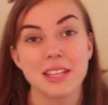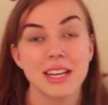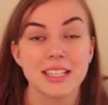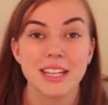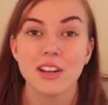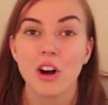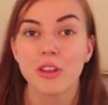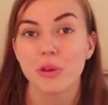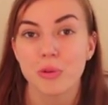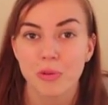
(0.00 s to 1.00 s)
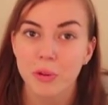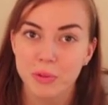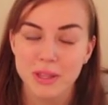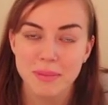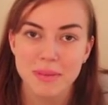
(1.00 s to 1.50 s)
that I could take on the road
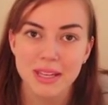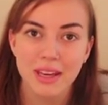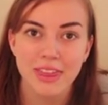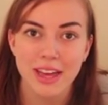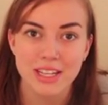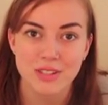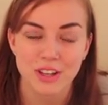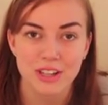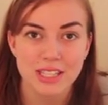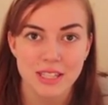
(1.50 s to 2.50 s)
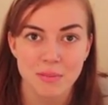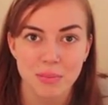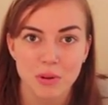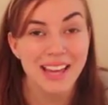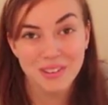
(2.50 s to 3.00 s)
with me that is very
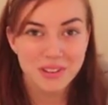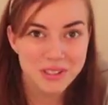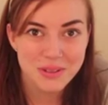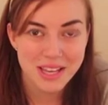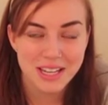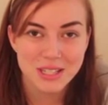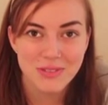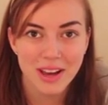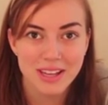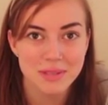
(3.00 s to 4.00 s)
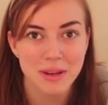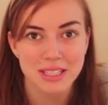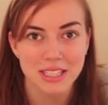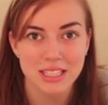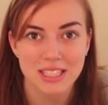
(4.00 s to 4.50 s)
simple and also satisfies my
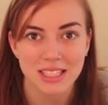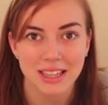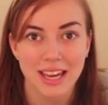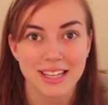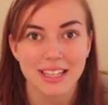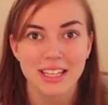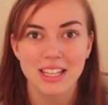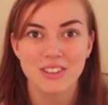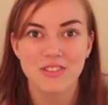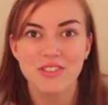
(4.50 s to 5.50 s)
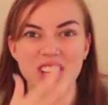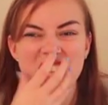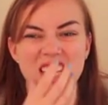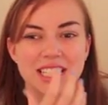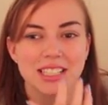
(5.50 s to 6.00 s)
need to like feel
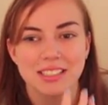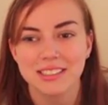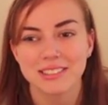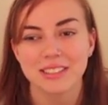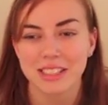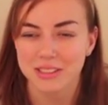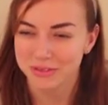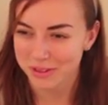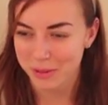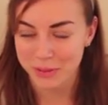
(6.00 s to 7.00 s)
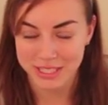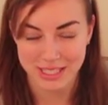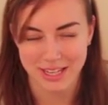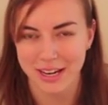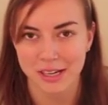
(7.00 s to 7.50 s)
like I don't know, I want to
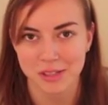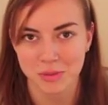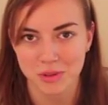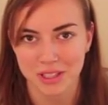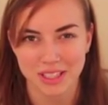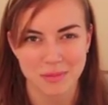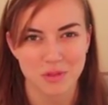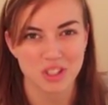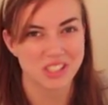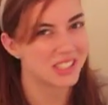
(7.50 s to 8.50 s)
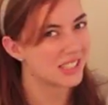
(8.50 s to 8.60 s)
say an animal, like I'm just